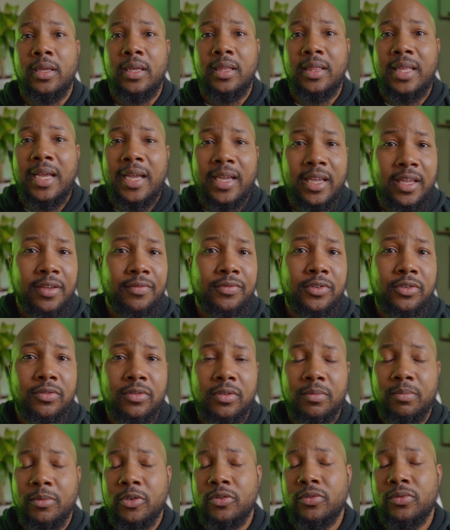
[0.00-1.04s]
That gives you
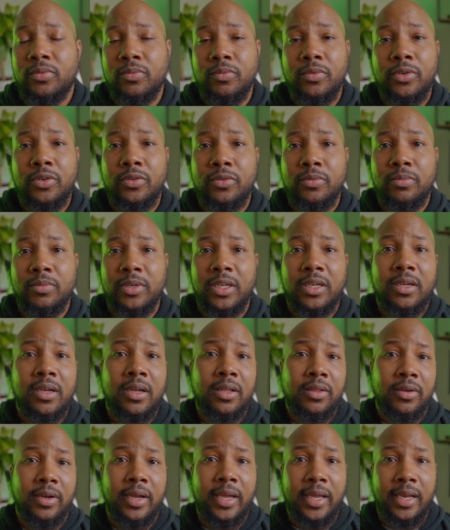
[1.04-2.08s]
the most room to
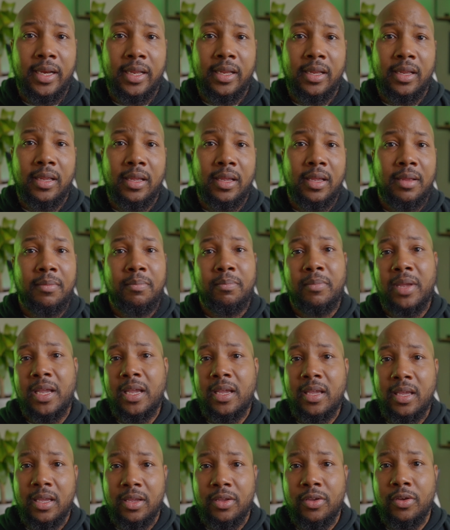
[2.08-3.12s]
color edit and
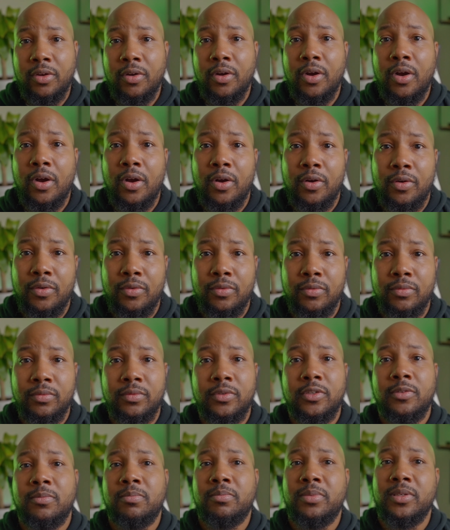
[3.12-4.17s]
make it your
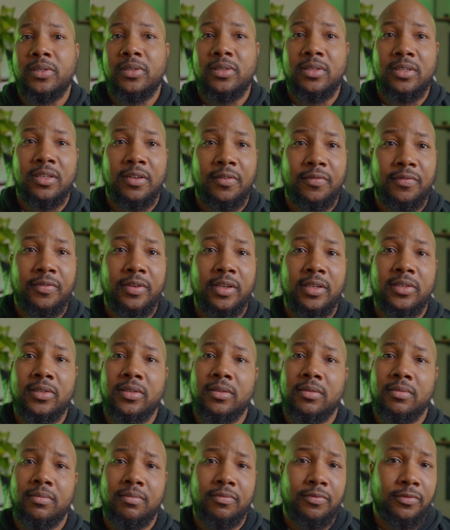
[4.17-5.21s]
own specific
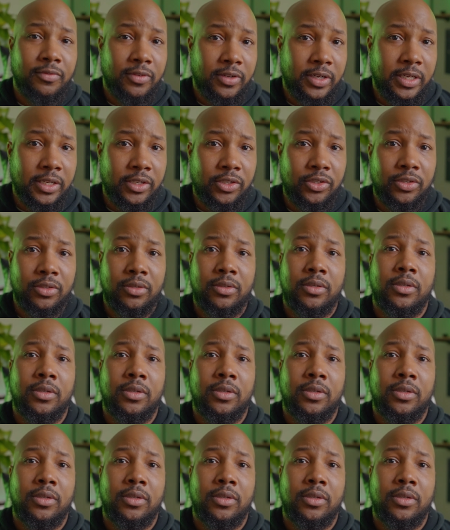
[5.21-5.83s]
footage.